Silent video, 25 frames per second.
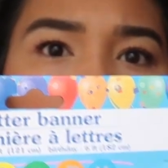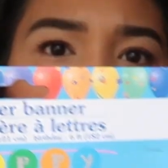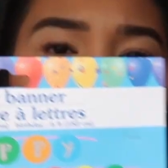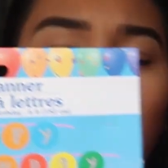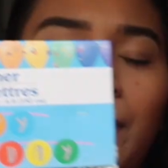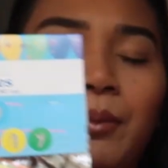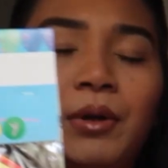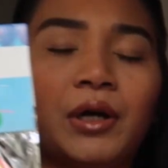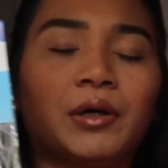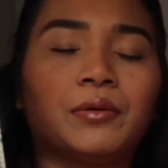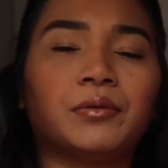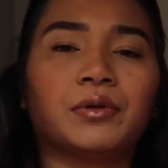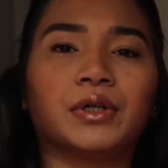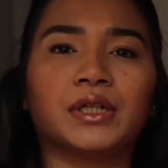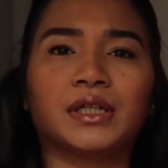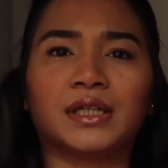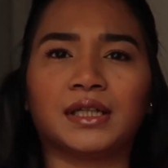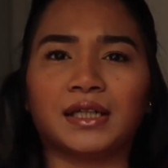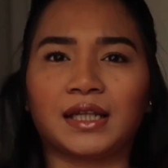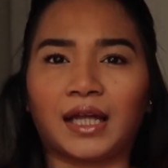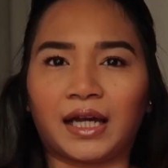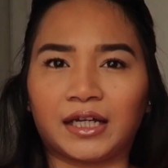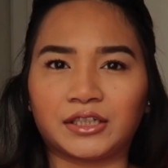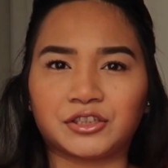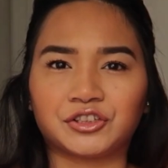I bought
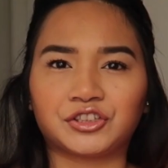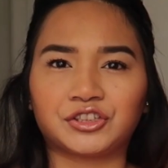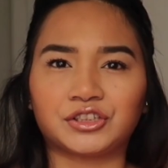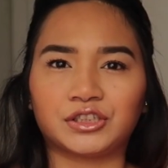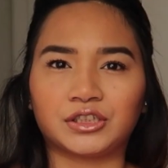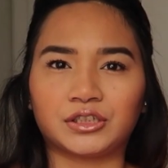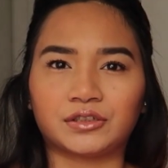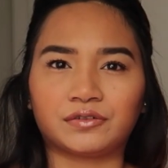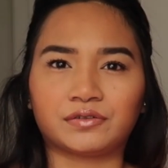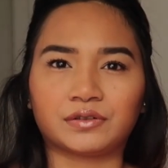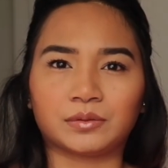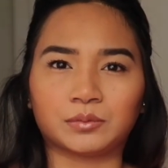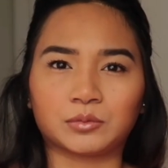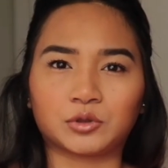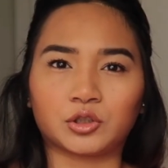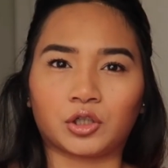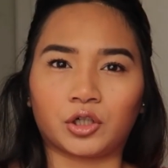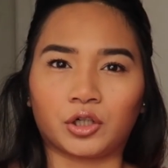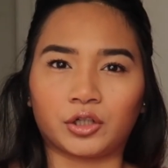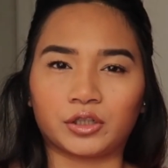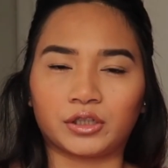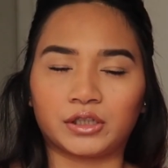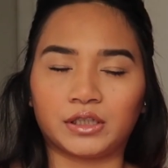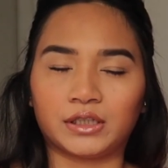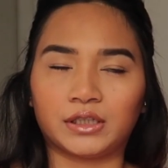one last year from
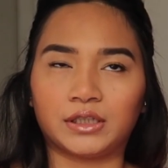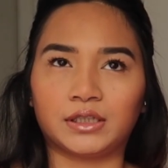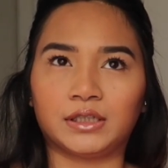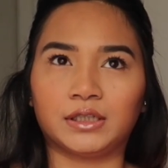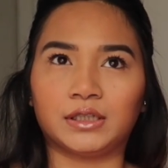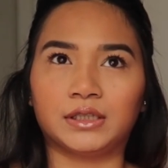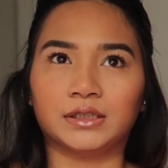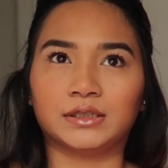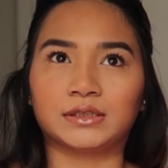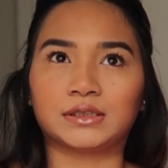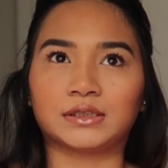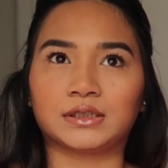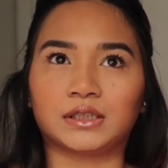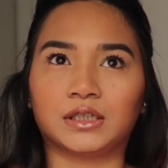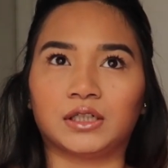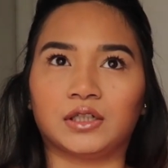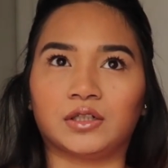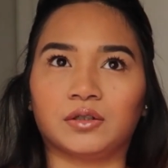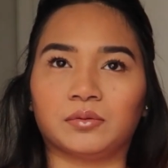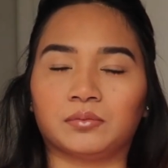Target. It's